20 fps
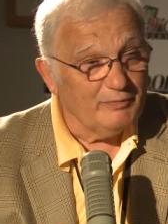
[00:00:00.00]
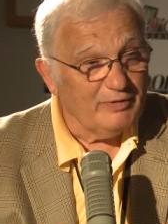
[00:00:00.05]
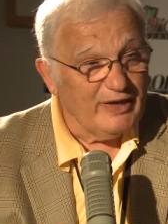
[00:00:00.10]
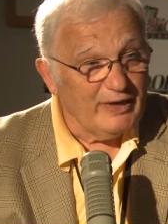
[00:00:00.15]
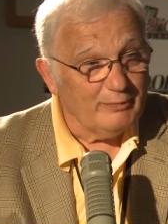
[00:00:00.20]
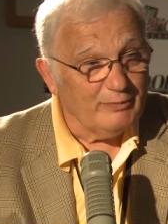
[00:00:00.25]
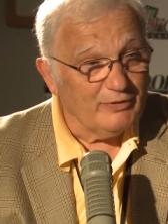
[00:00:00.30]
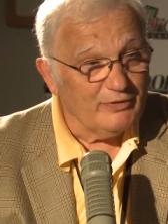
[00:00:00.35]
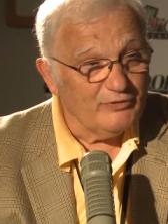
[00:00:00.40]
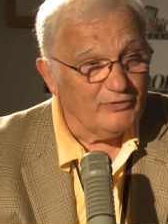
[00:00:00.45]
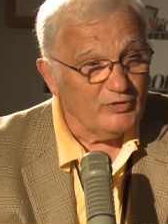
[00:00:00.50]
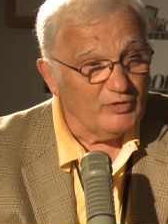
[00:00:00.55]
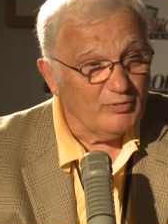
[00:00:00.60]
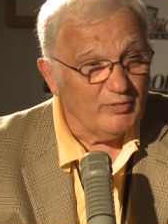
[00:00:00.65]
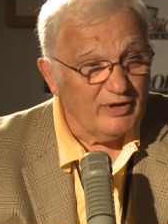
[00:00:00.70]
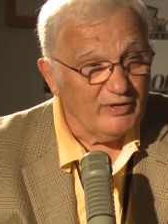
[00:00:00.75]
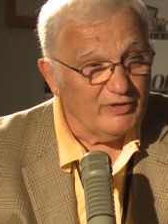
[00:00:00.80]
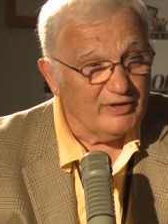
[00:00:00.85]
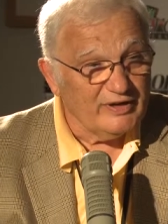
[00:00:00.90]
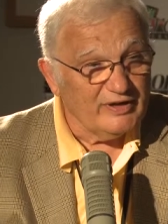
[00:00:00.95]
paper for
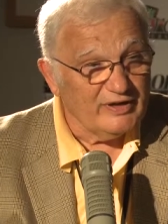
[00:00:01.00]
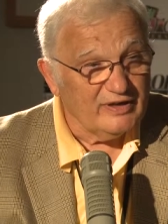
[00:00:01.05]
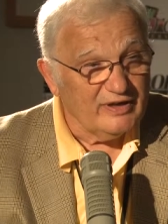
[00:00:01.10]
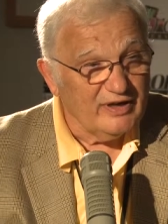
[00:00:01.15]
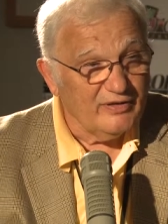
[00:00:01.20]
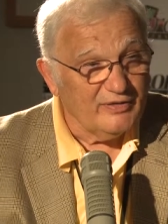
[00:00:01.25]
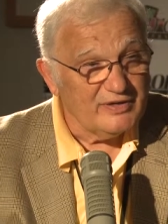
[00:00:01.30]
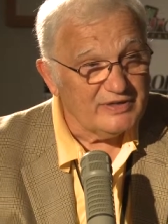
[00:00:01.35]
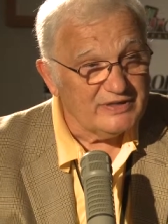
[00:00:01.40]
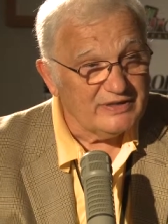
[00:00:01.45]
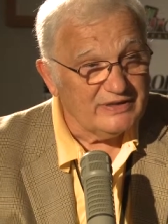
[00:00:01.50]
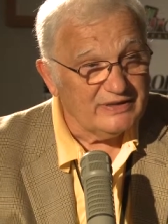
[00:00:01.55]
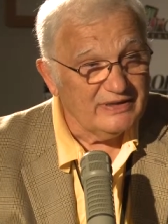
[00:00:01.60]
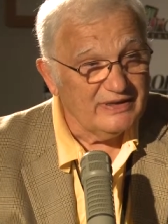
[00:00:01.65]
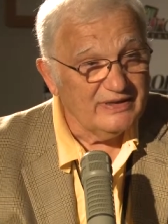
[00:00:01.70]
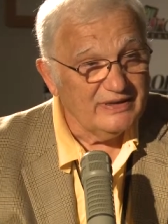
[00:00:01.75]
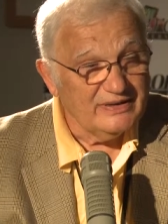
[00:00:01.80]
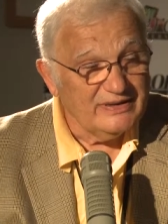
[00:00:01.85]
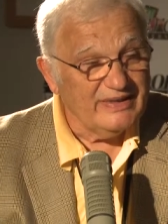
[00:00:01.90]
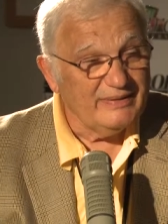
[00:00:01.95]
American currency.
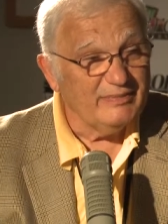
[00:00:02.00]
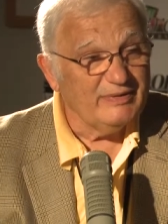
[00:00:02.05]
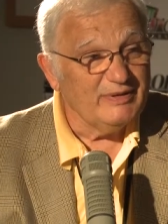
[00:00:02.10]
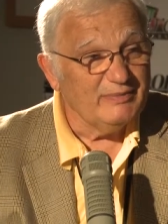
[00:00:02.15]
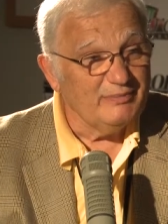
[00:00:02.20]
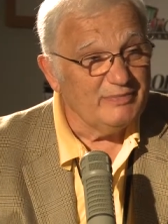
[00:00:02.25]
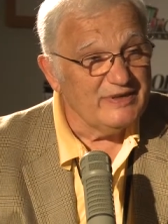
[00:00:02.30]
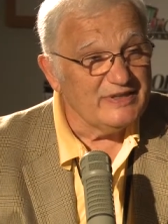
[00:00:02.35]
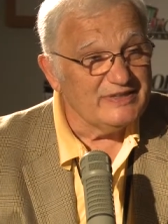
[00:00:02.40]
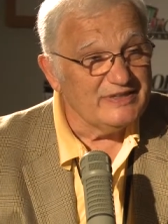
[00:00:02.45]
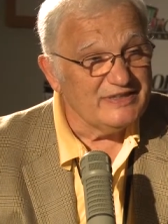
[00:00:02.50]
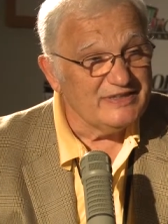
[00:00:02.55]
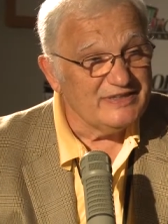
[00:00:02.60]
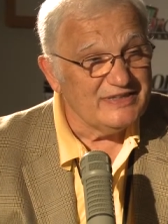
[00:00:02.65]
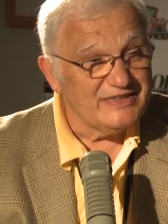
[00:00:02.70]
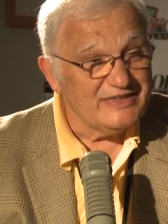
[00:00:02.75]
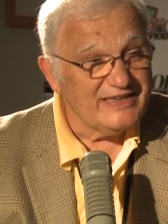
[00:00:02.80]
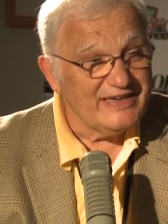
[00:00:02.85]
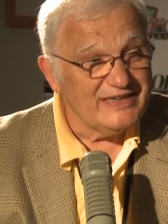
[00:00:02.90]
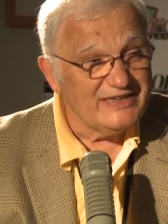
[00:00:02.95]
They've been in business
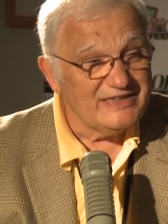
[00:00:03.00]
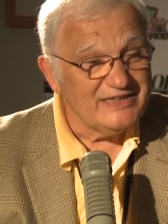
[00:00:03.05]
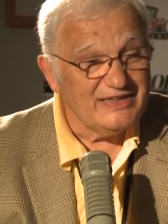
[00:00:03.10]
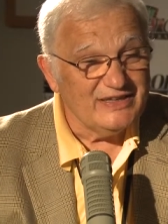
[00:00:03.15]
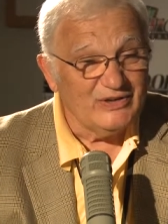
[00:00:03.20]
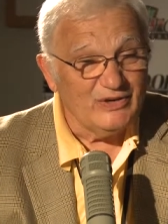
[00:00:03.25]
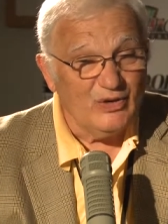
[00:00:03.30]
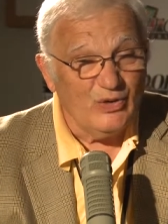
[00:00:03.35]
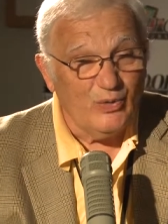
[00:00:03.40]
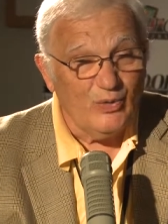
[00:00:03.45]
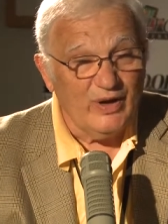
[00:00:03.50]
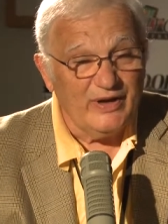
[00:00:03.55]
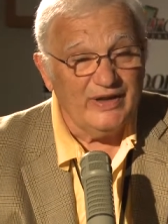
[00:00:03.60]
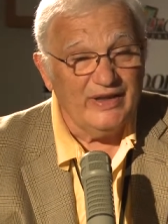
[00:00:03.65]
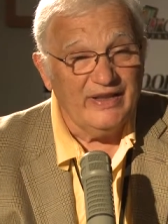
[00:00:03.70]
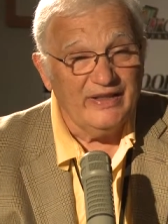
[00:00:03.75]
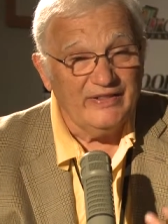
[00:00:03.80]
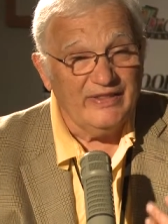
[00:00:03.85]
since 1801.